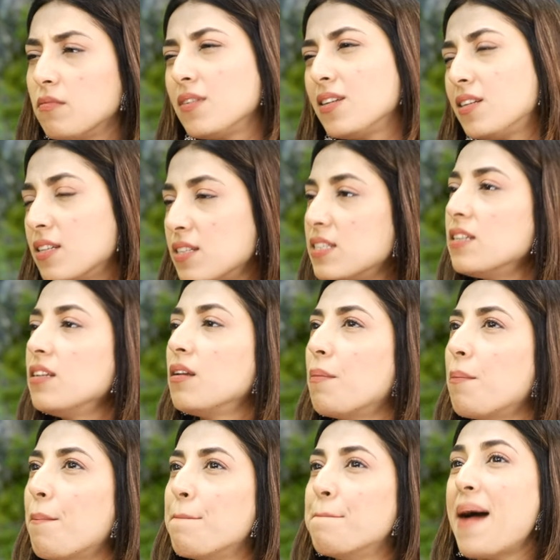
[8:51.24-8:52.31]
doesn't
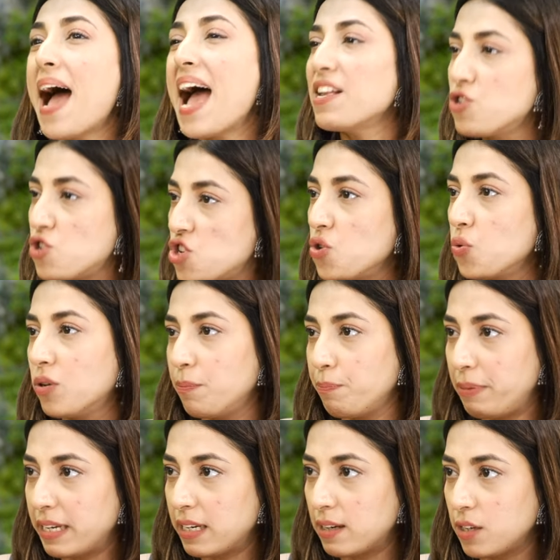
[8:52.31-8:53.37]
match you
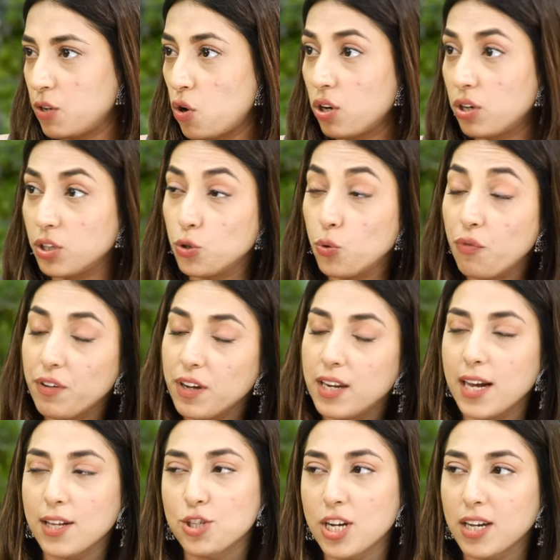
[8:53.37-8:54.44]
completely or you feel
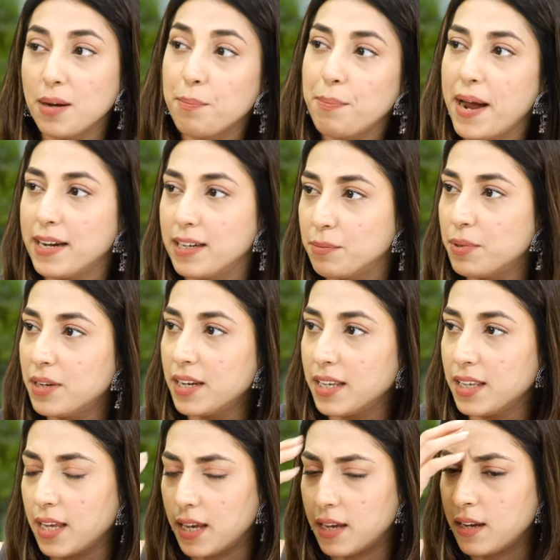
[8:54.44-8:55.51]
acha compatible
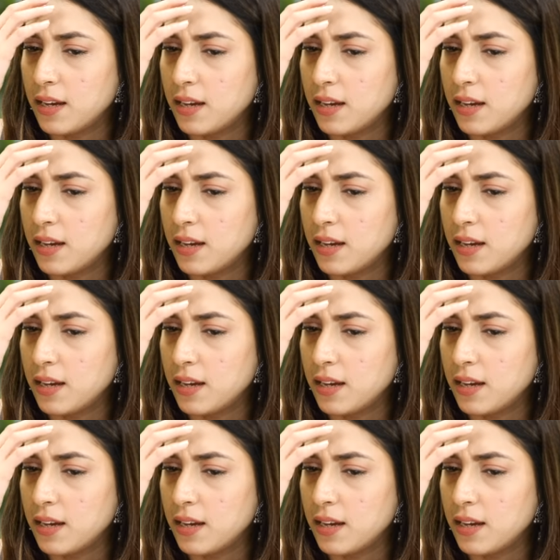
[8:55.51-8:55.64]
nahi hai,